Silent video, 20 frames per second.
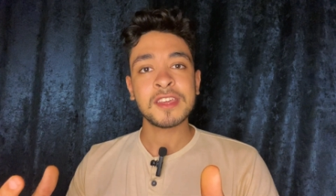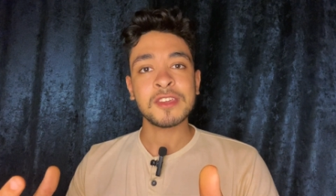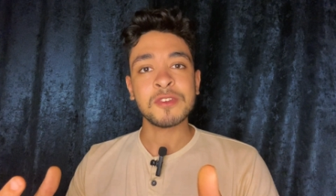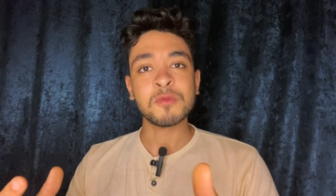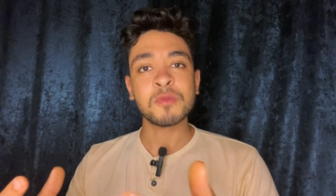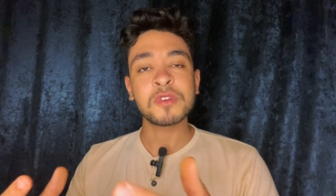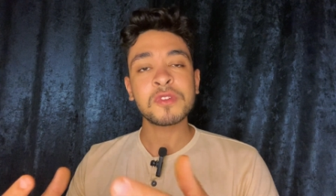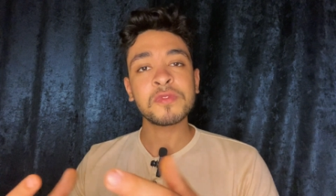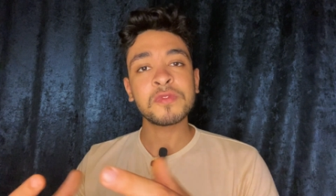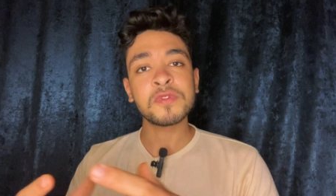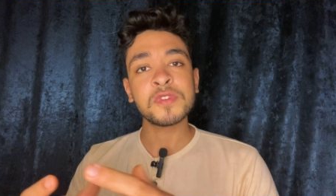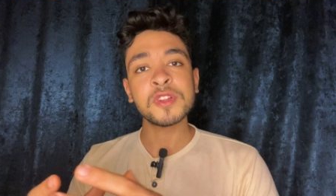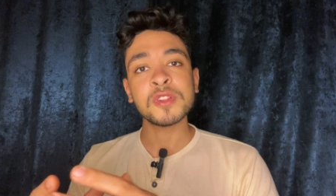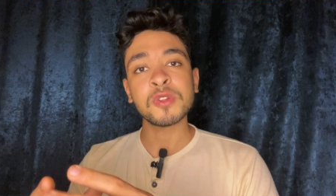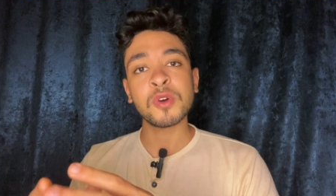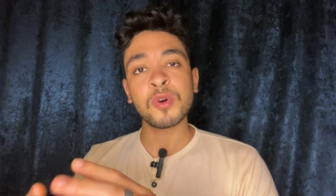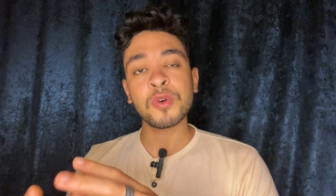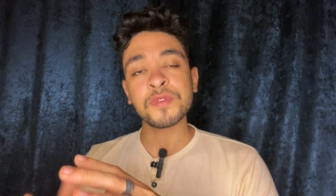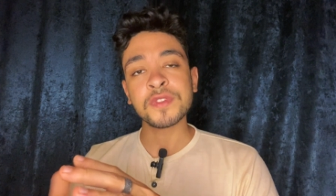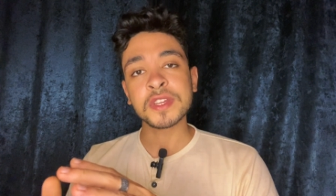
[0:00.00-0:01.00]
You wouldn't feel
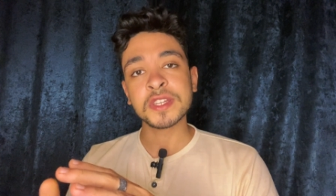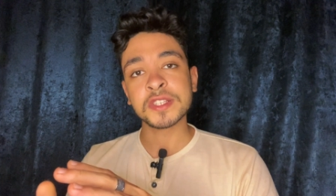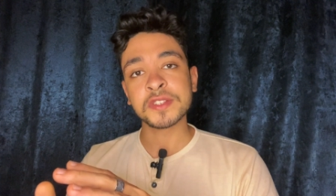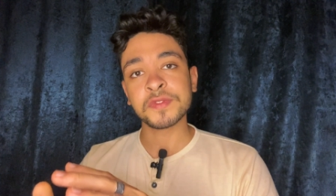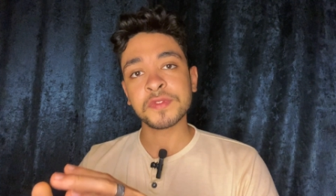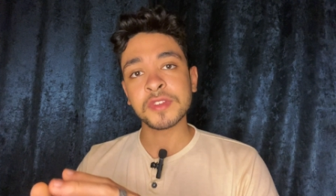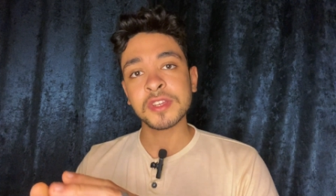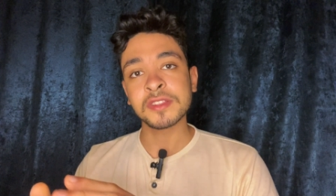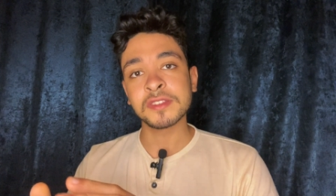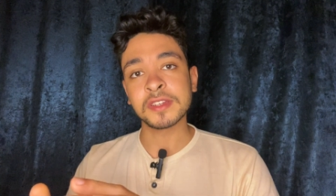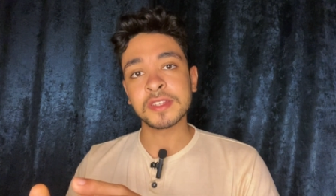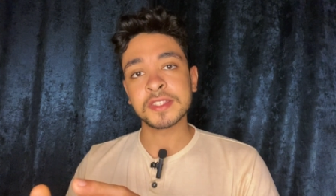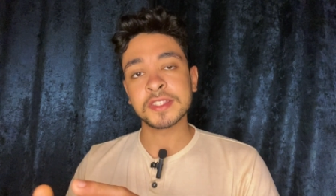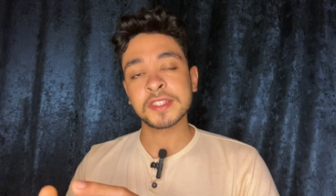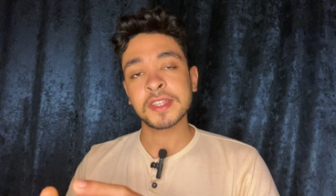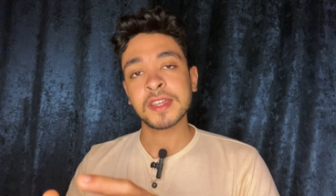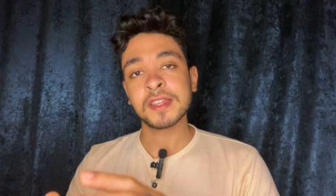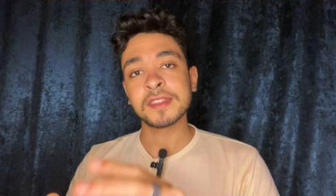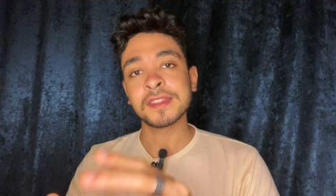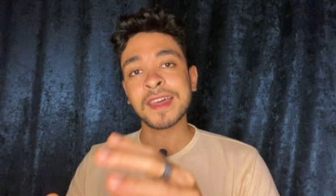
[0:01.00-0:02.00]
all these
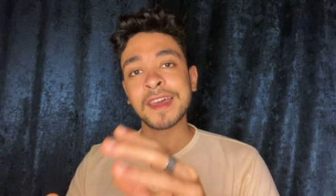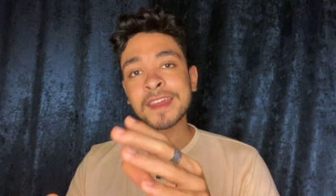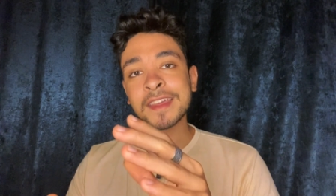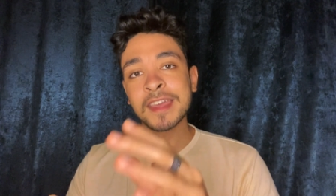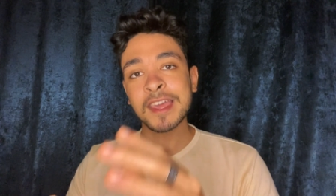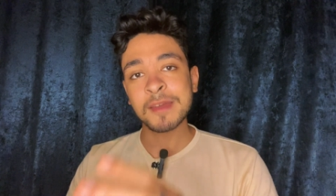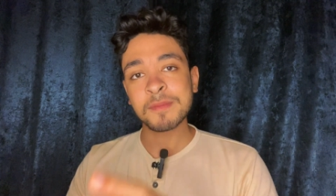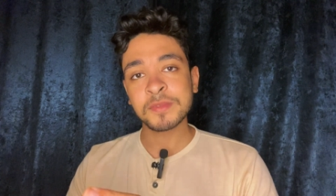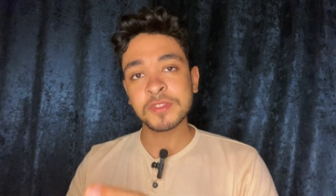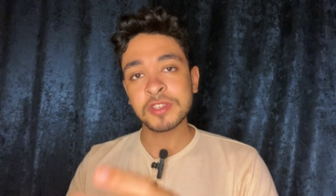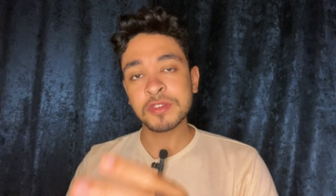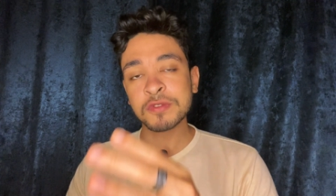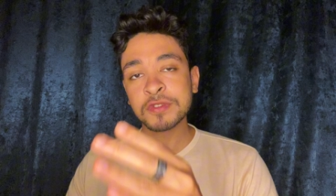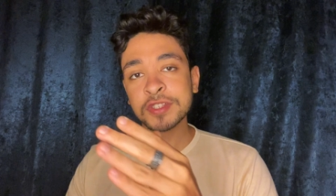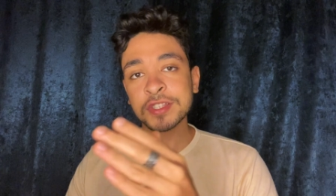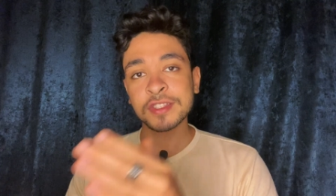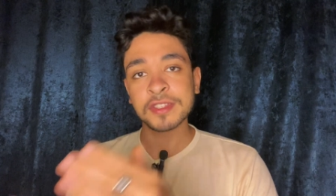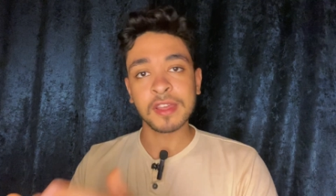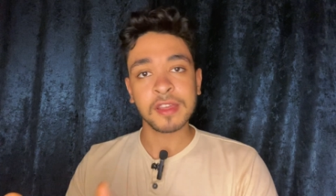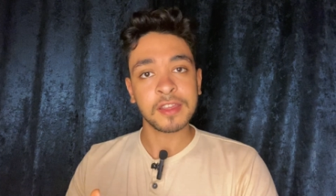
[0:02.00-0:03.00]
feelings that kept you
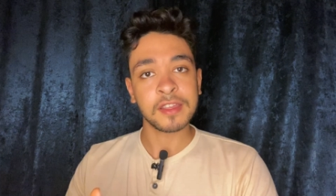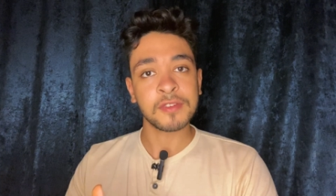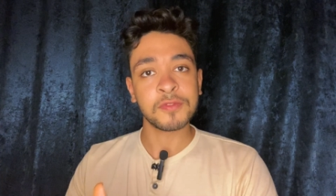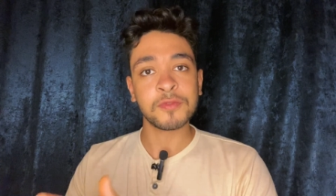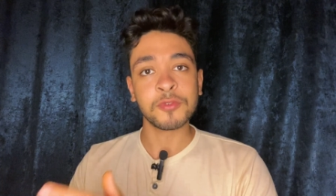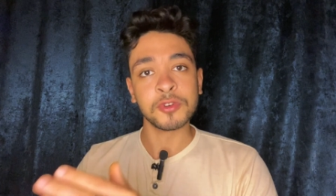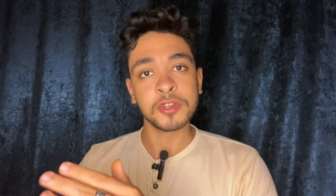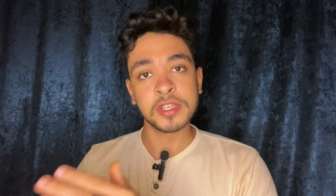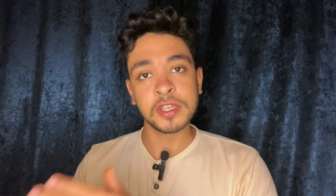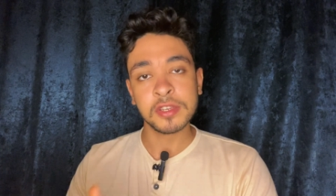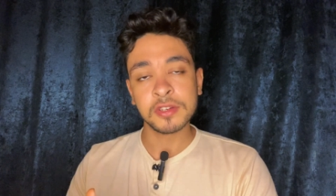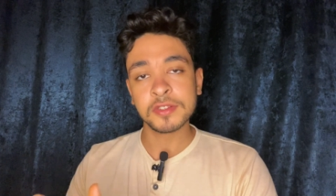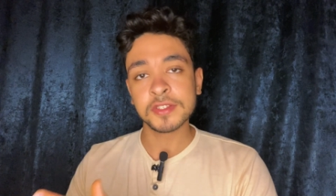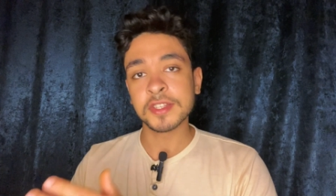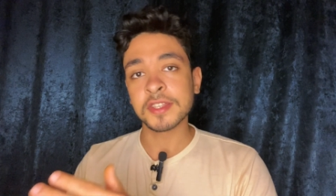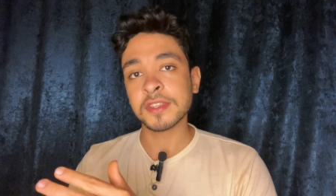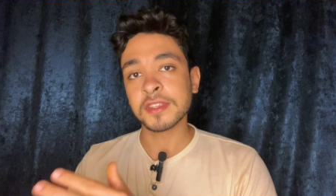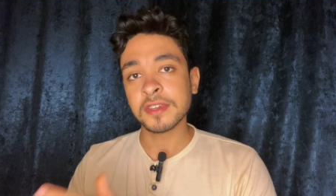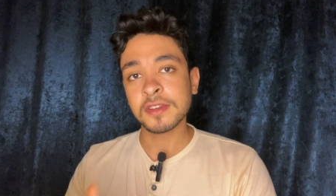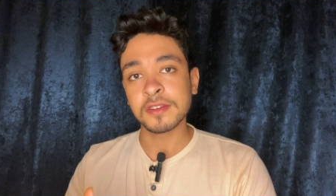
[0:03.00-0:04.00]
stuck for
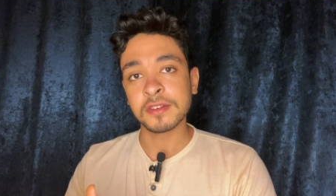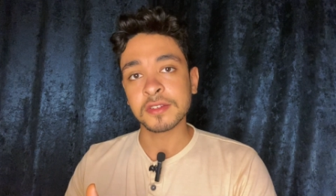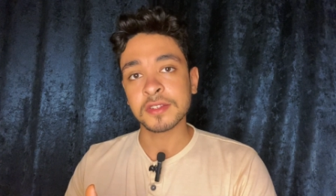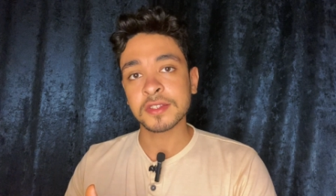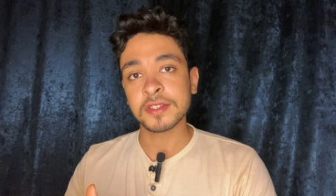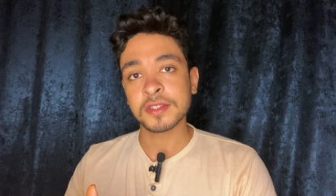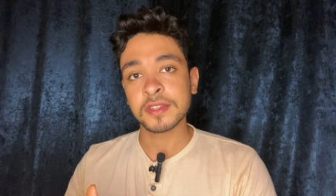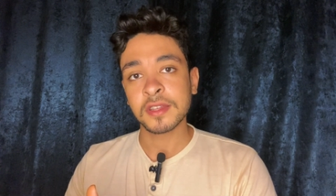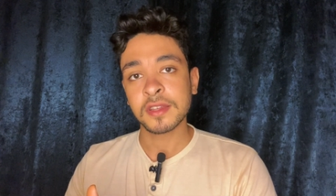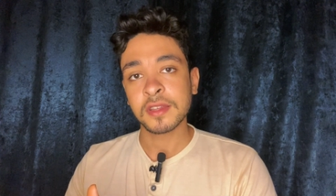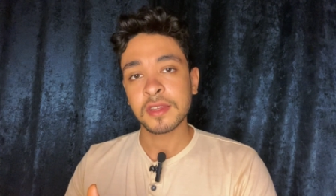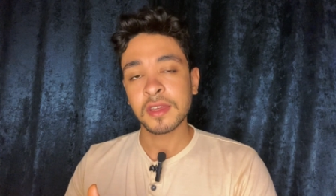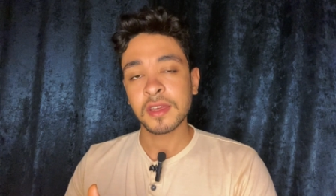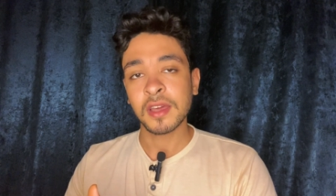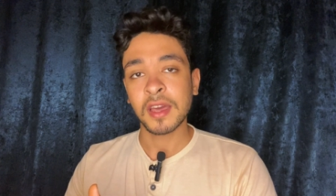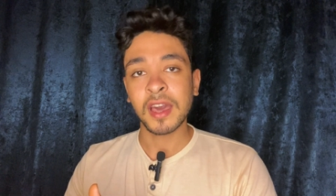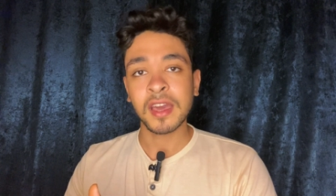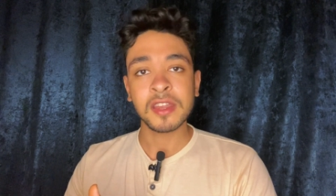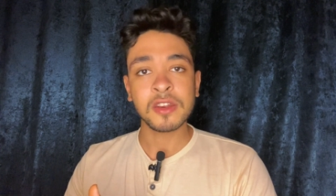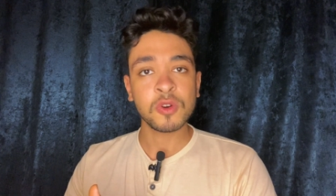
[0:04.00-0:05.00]
years and years.
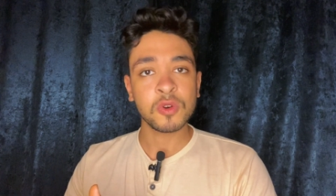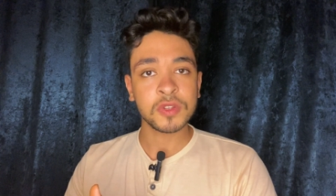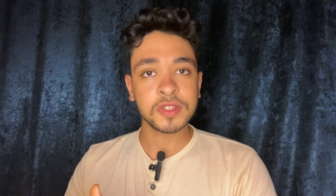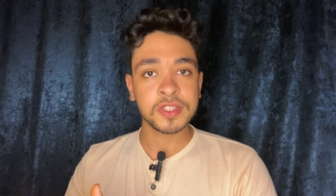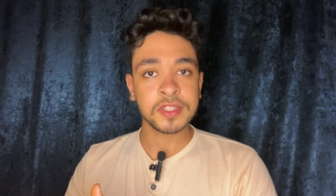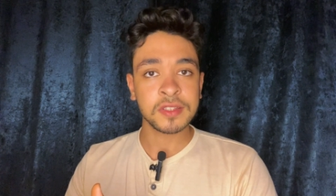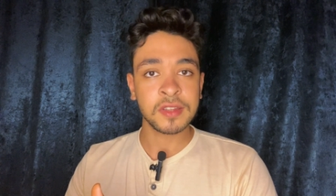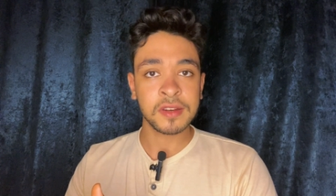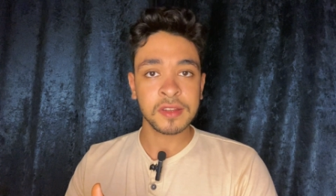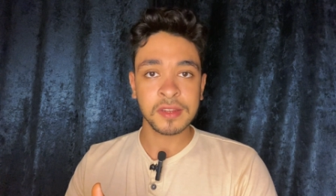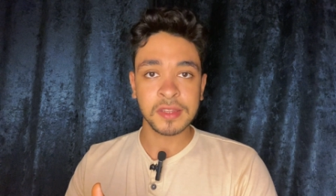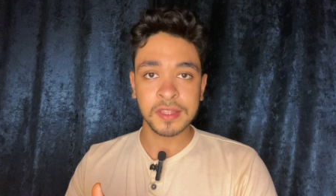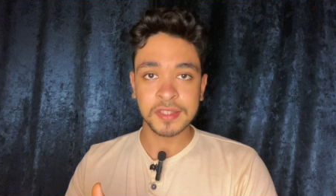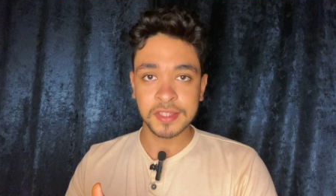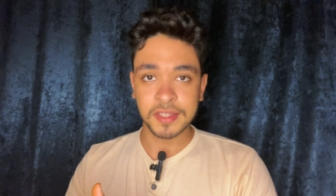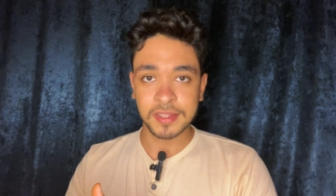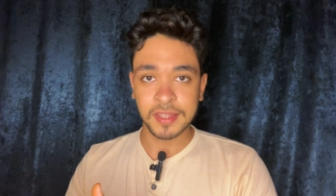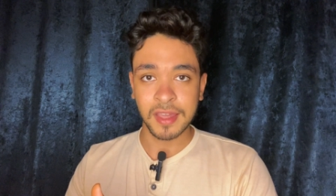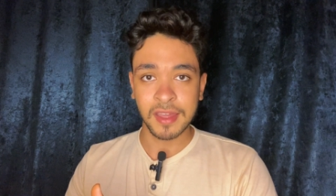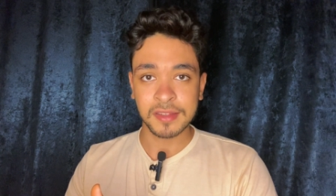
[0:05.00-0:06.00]
I know it's not an
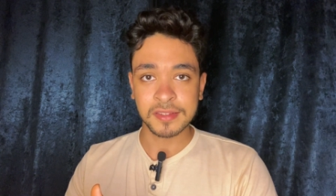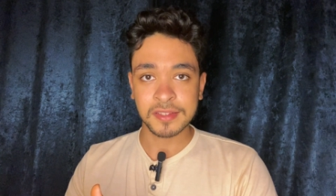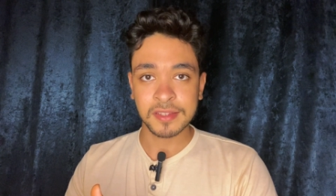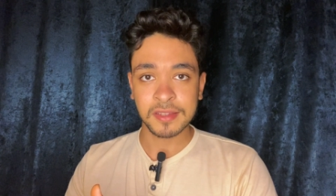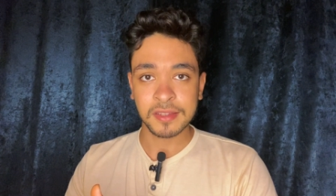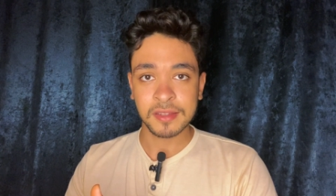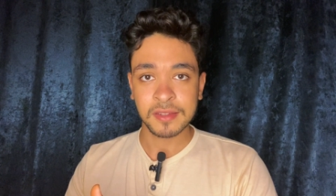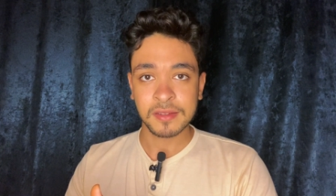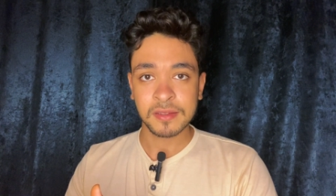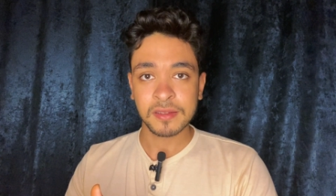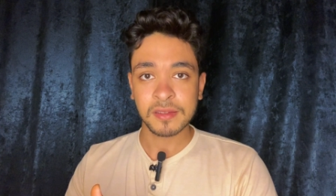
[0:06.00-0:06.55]
easy task.